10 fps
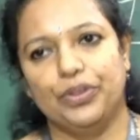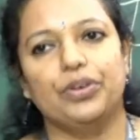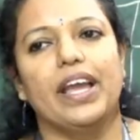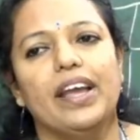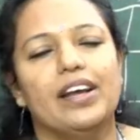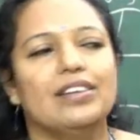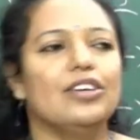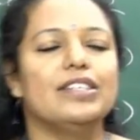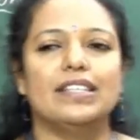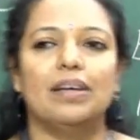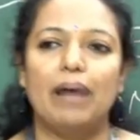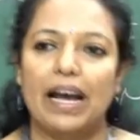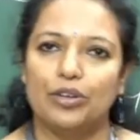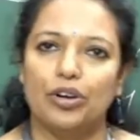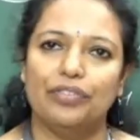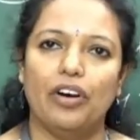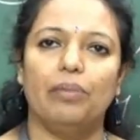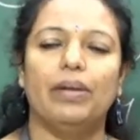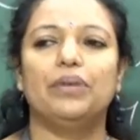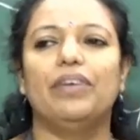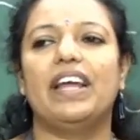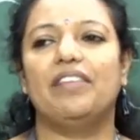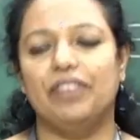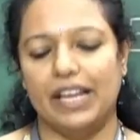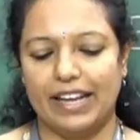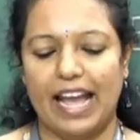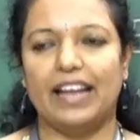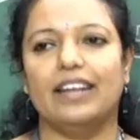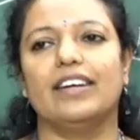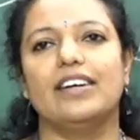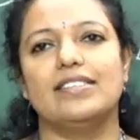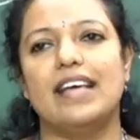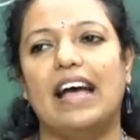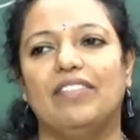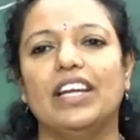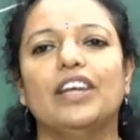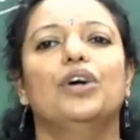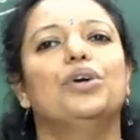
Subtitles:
Okay, so it's in the barcode format, where every character is having